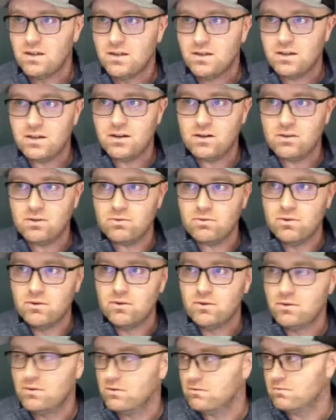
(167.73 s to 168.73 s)

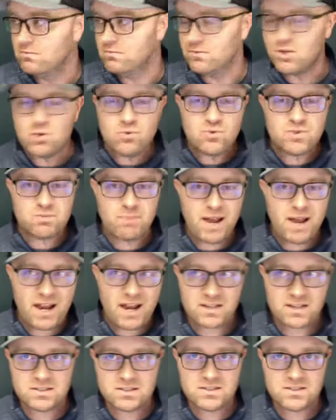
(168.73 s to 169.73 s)

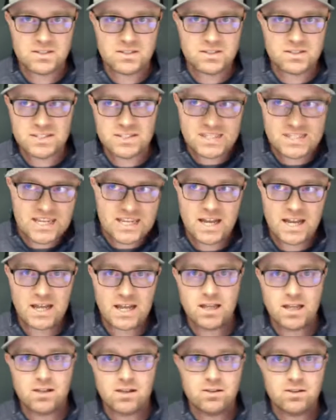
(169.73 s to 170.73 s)
Newsmax. This isn't
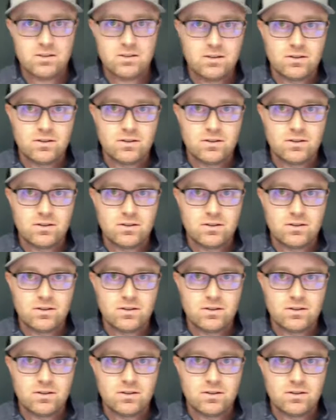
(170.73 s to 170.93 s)
CNN.